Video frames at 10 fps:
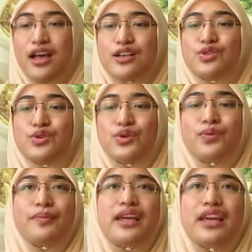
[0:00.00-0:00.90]
So,
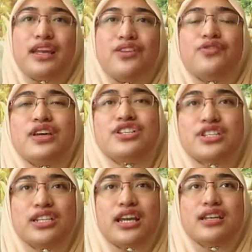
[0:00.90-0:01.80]
by an invention
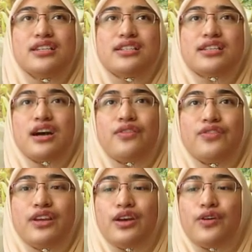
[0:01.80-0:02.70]
and
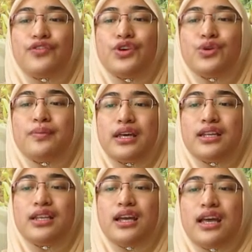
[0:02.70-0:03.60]
discovery of
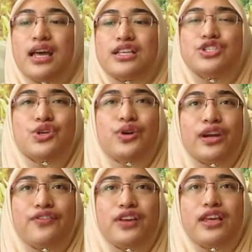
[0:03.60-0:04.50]
human,
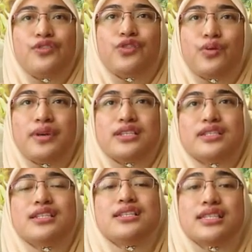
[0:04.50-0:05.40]
Geographic Information
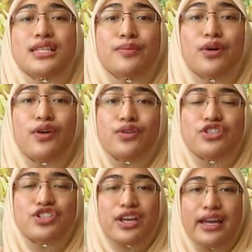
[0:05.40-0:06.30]
System or
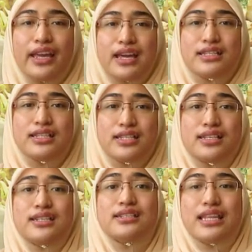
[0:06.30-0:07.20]
GIS is
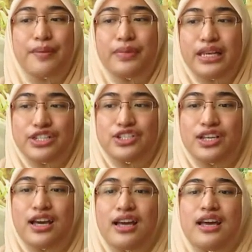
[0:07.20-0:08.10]
established.
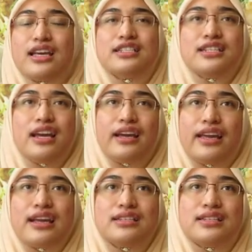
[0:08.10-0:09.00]

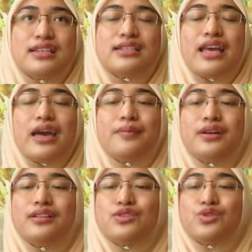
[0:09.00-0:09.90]
GIS is
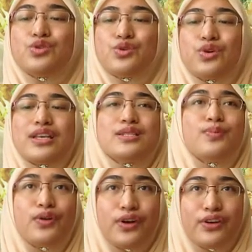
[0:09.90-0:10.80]
able to
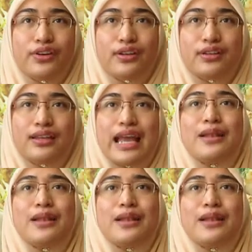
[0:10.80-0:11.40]
explore and